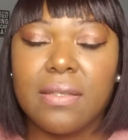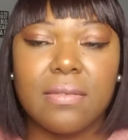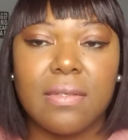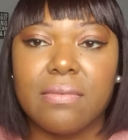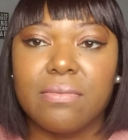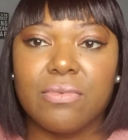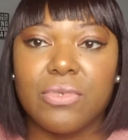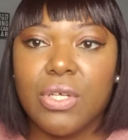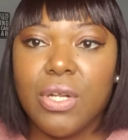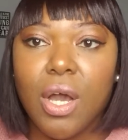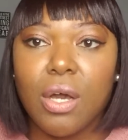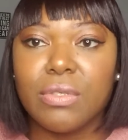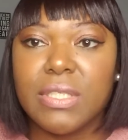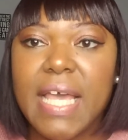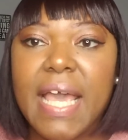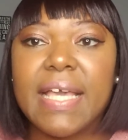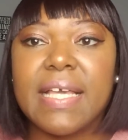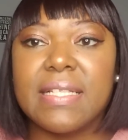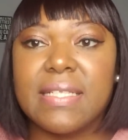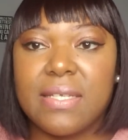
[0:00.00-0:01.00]
you know,
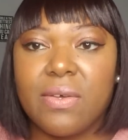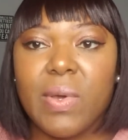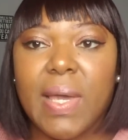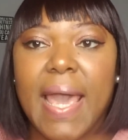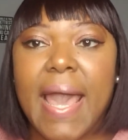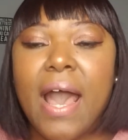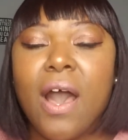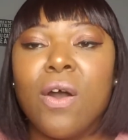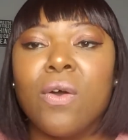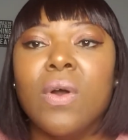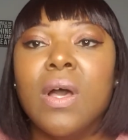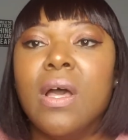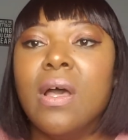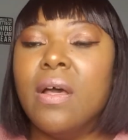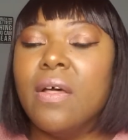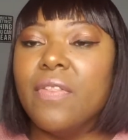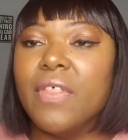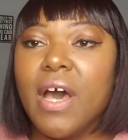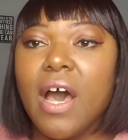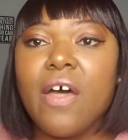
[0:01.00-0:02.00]
take into account
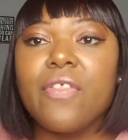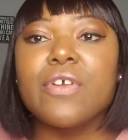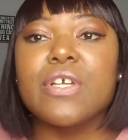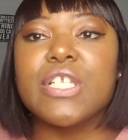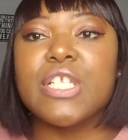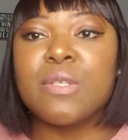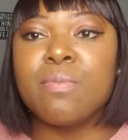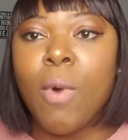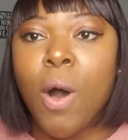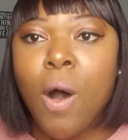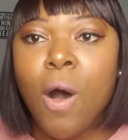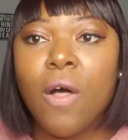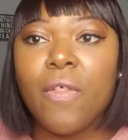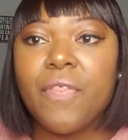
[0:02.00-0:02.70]
the other small